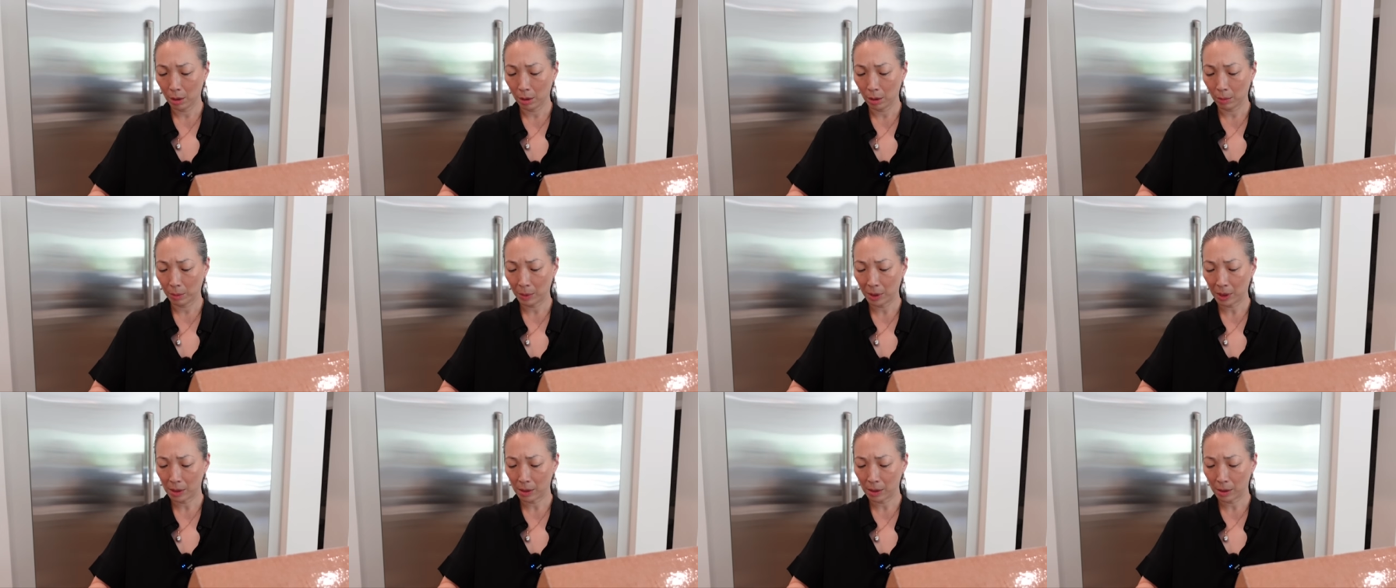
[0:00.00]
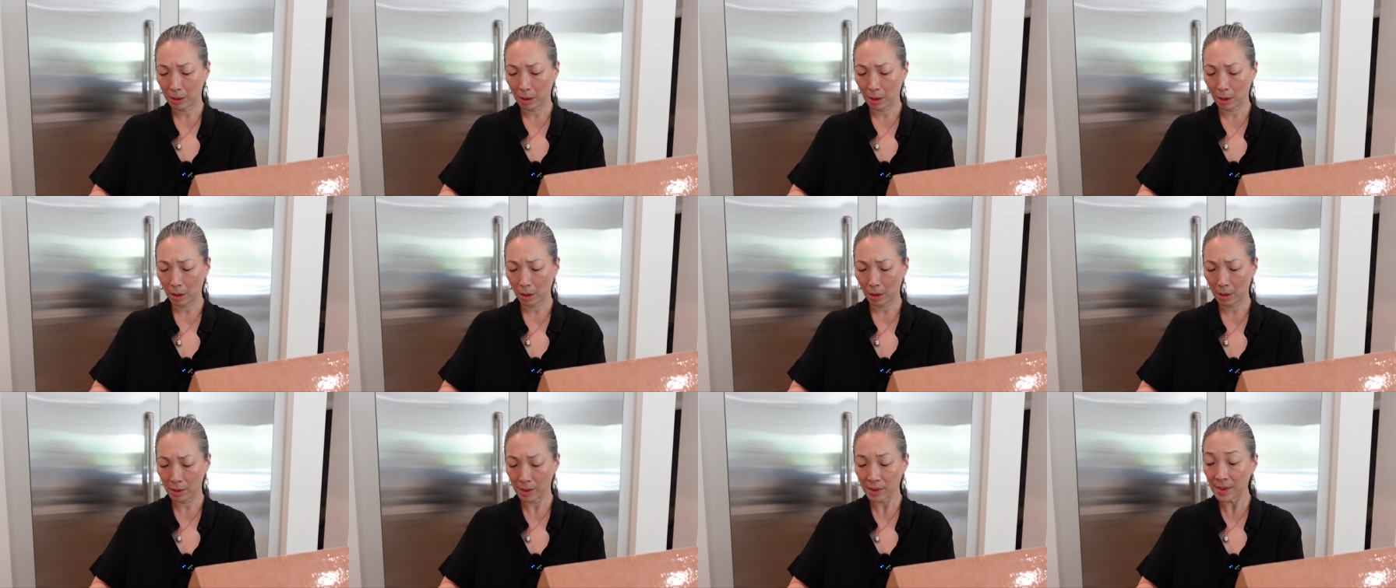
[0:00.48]
Let me
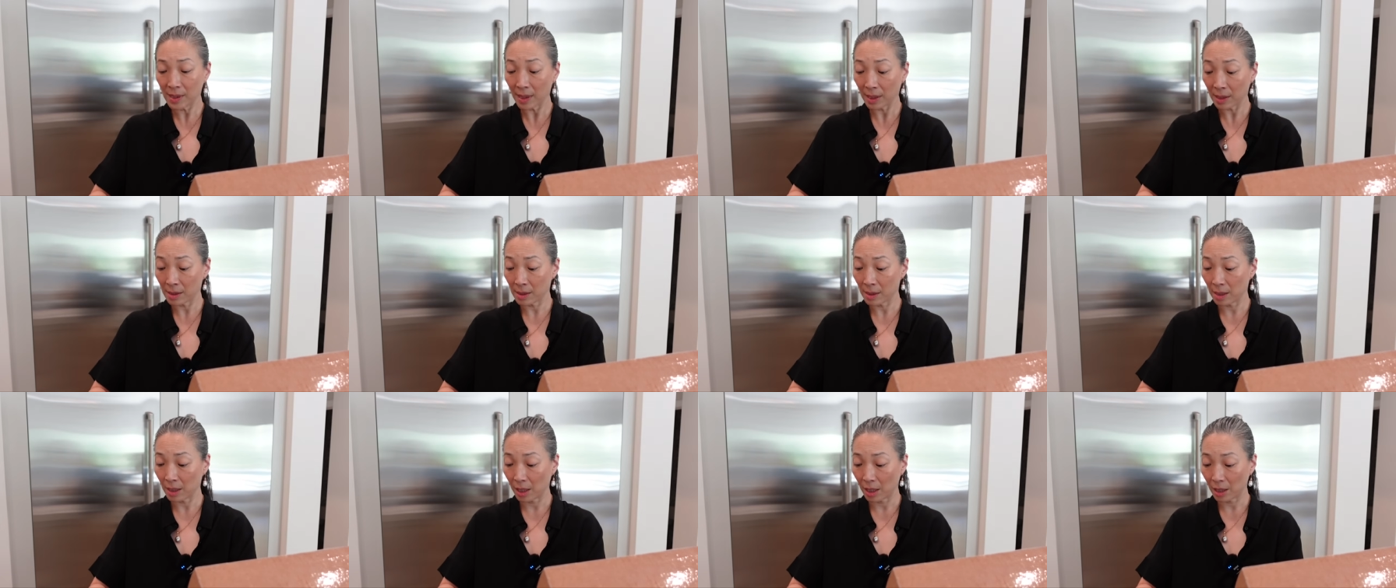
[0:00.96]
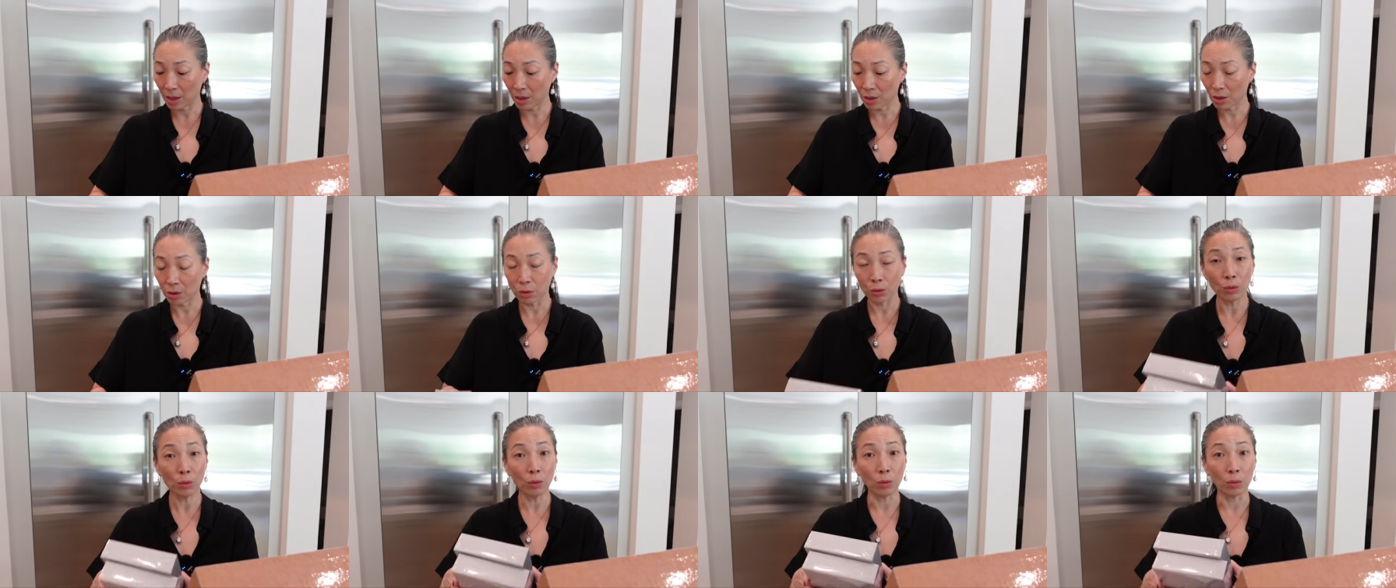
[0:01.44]
see. Six in
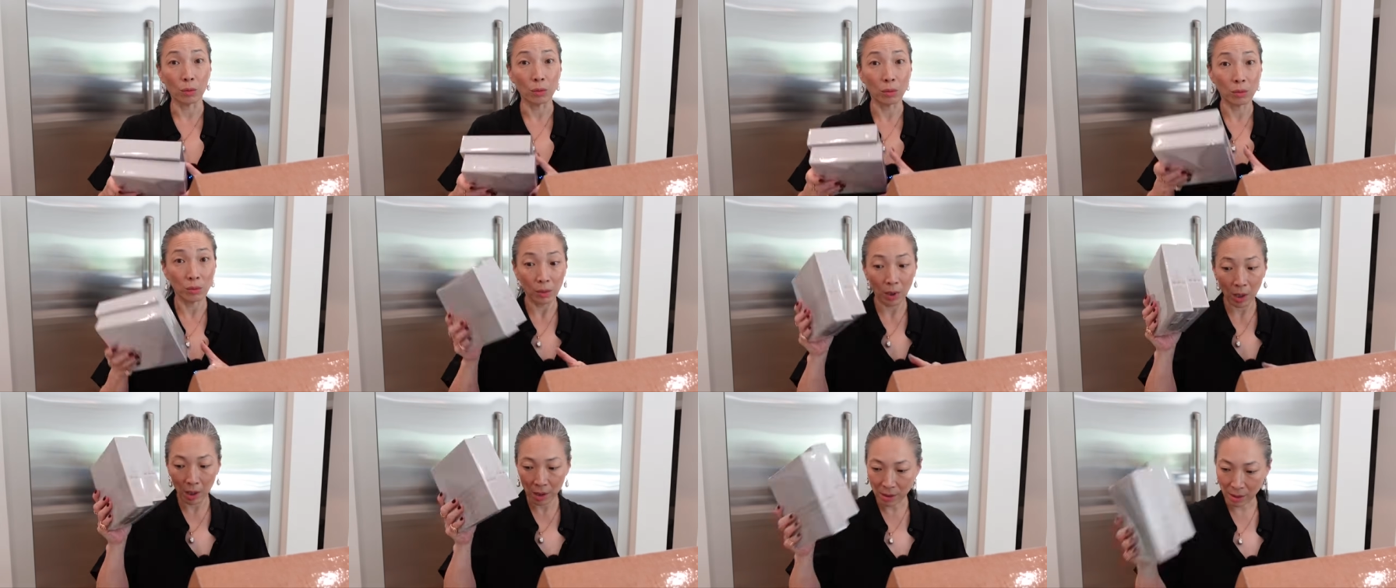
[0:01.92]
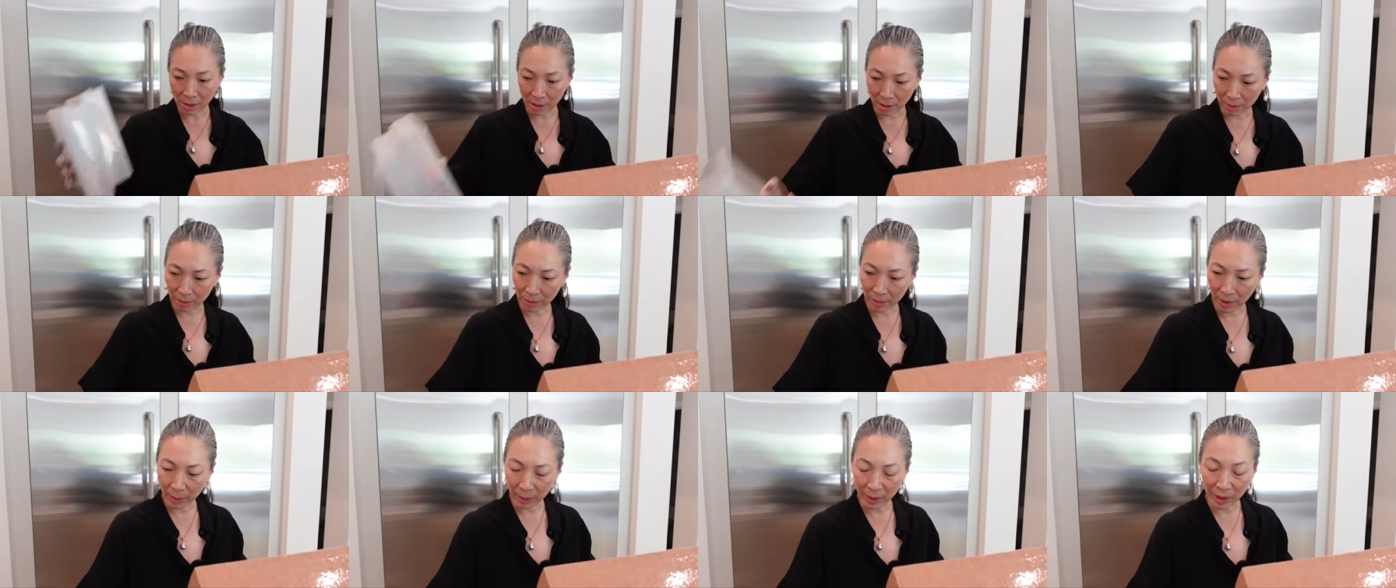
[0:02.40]
each. Ooh,
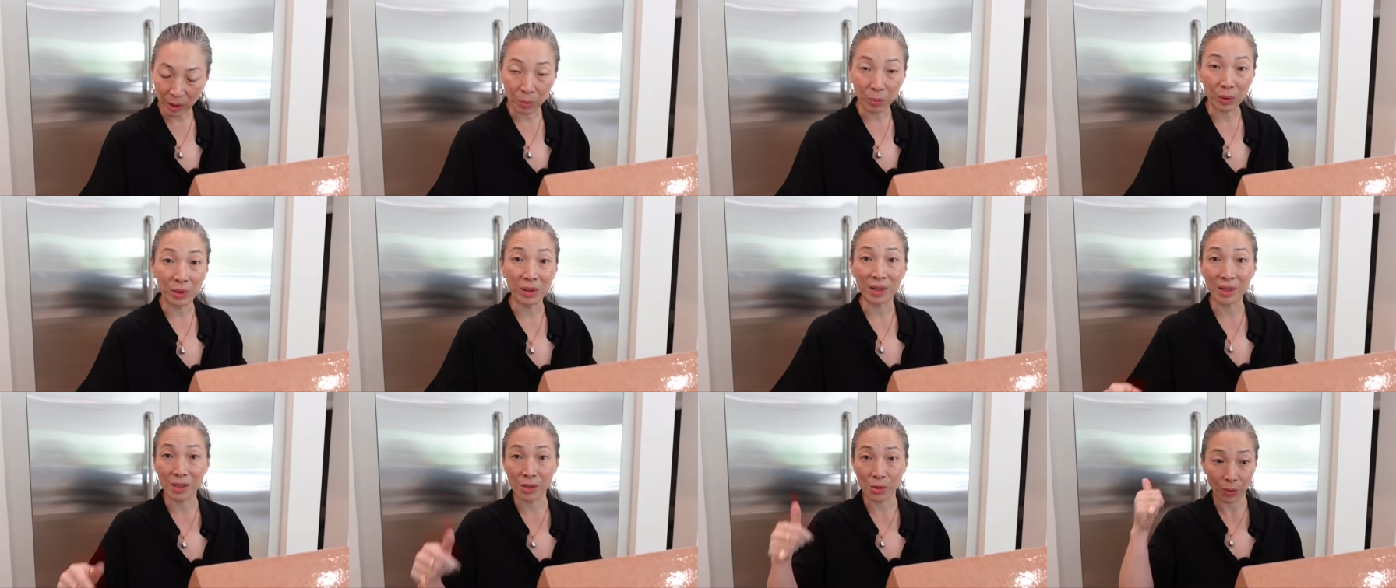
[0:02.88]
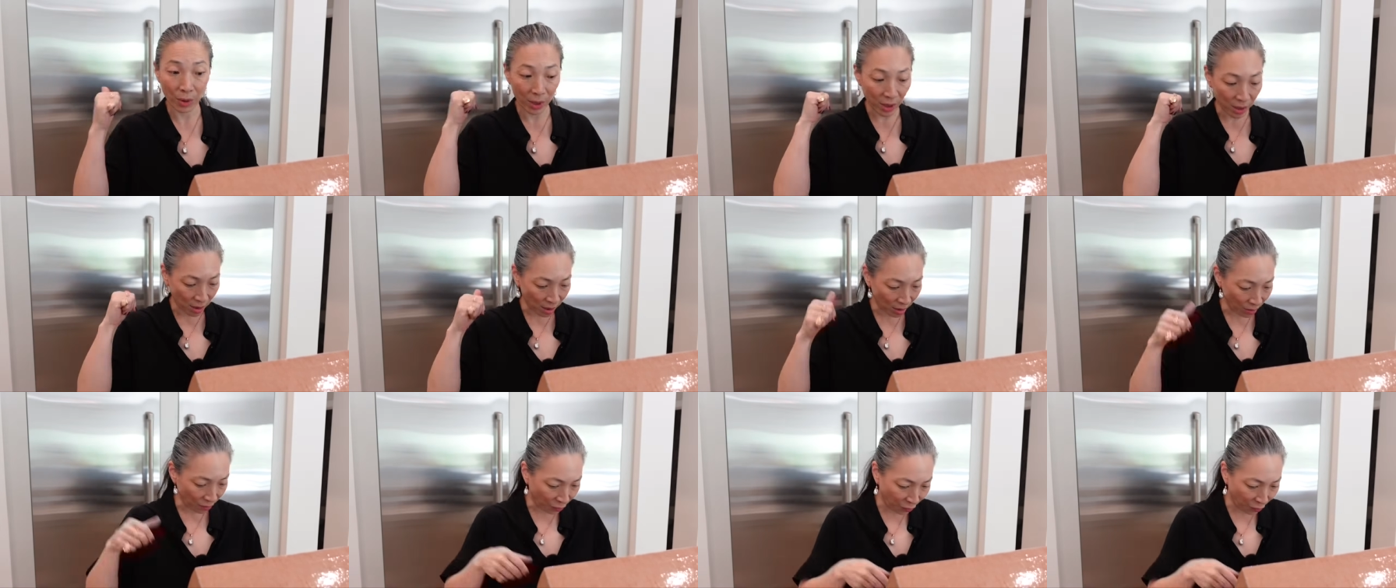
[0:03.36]
awesome. I'm going to put these right into the